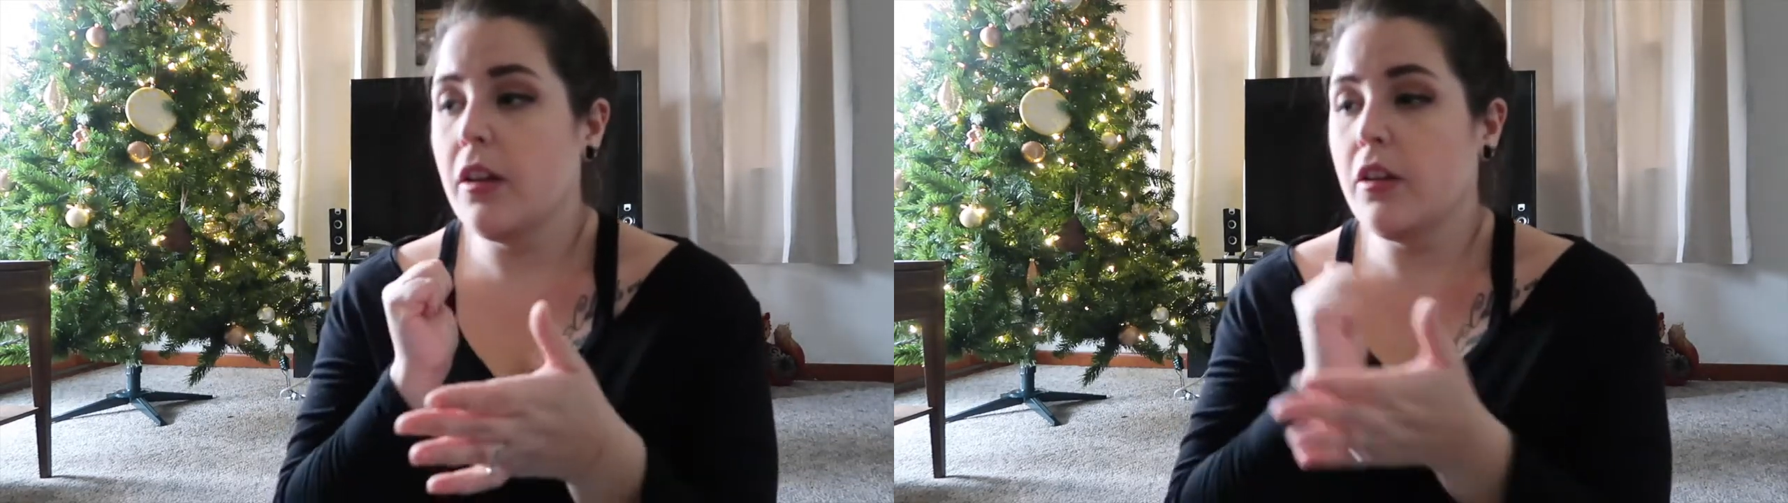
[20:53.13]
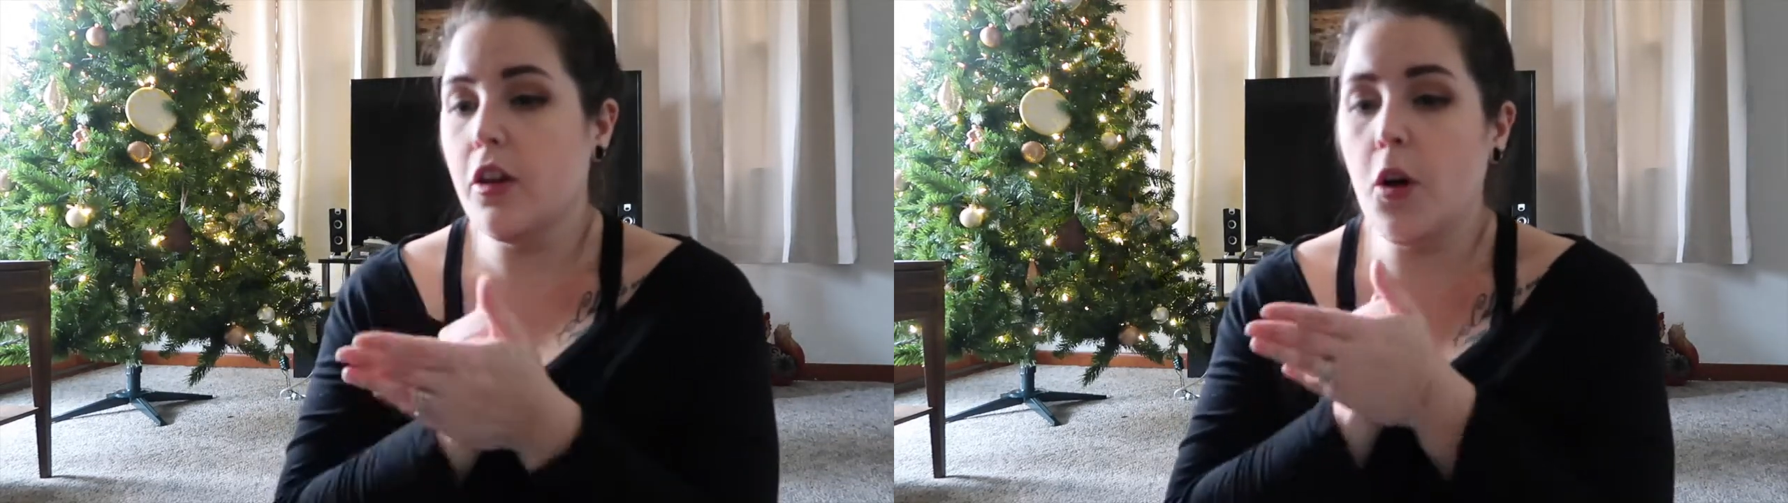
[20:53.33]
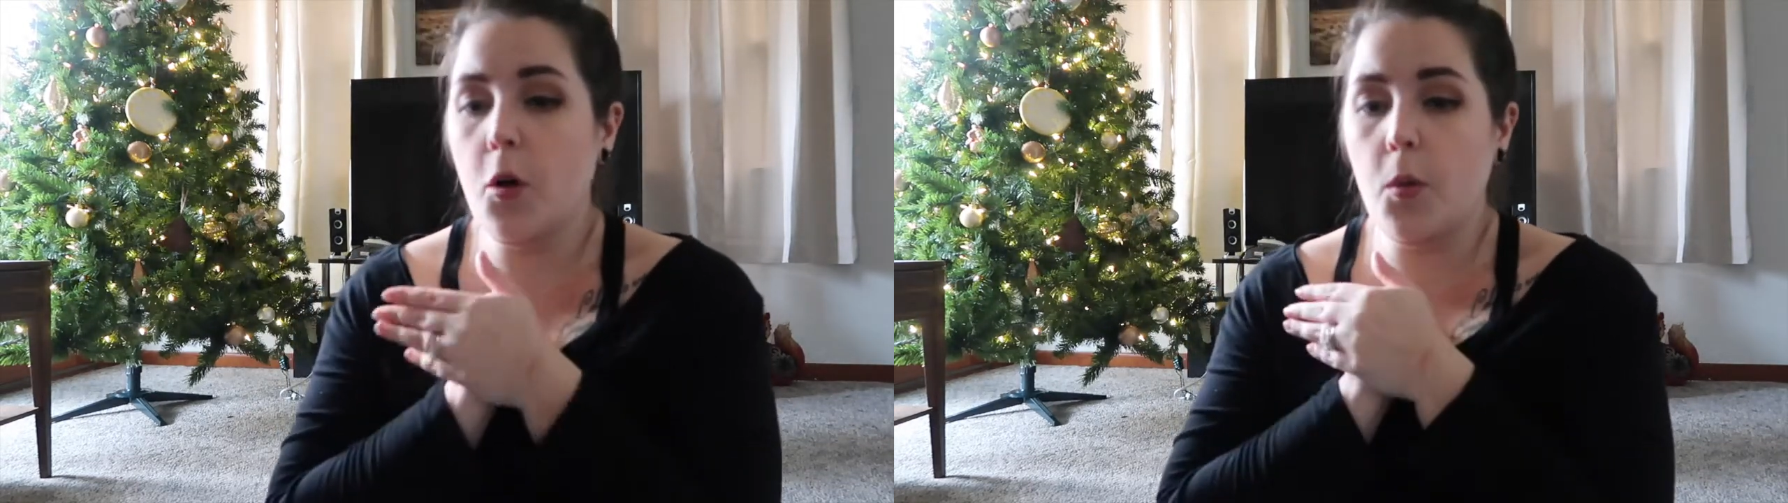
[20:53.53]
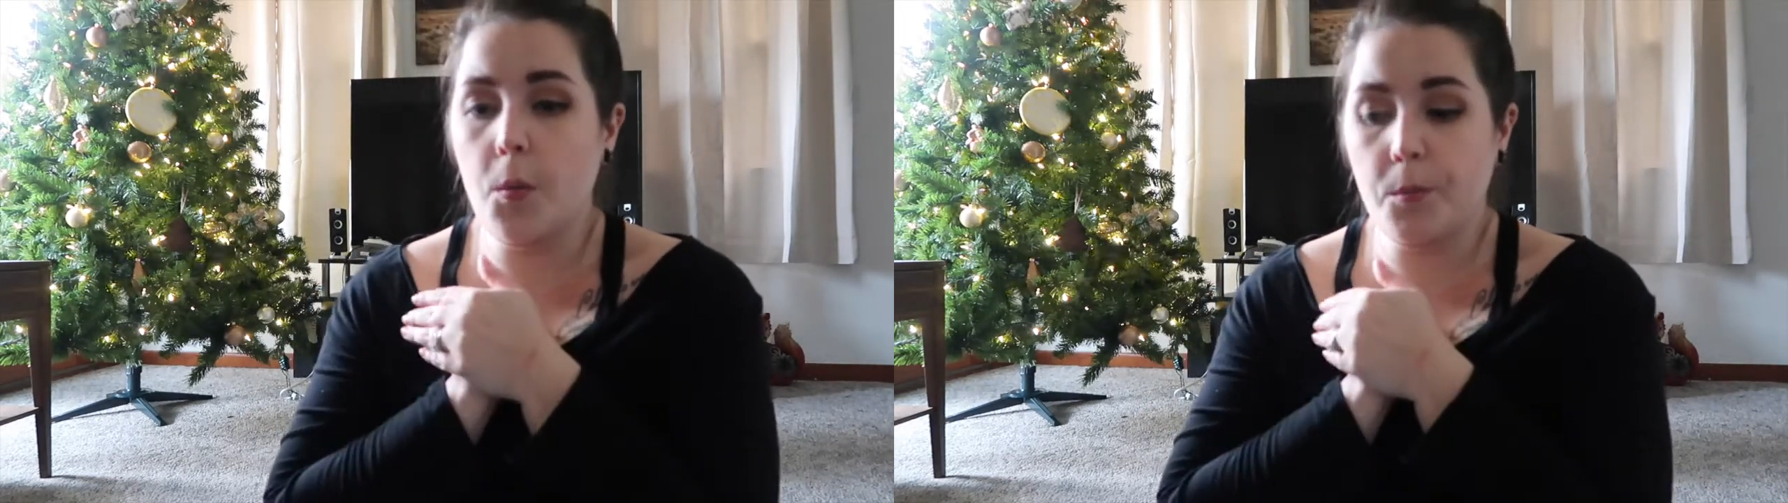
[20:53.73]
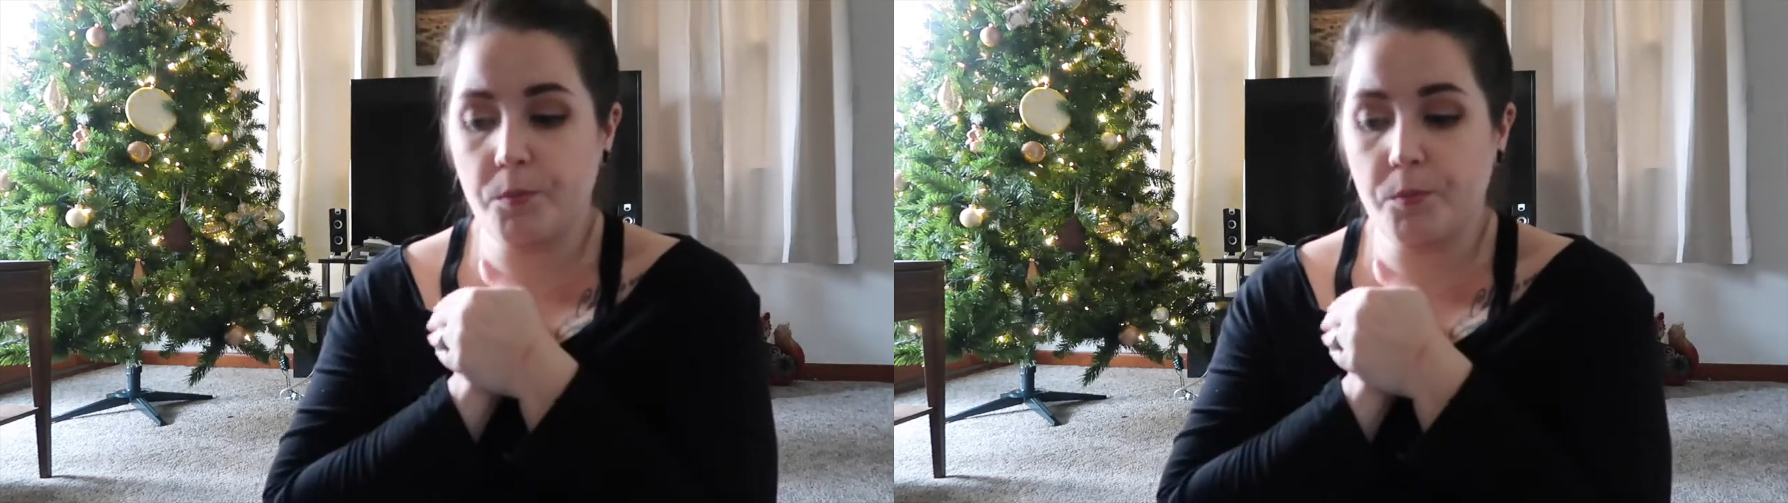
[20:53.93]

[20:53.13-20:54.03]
So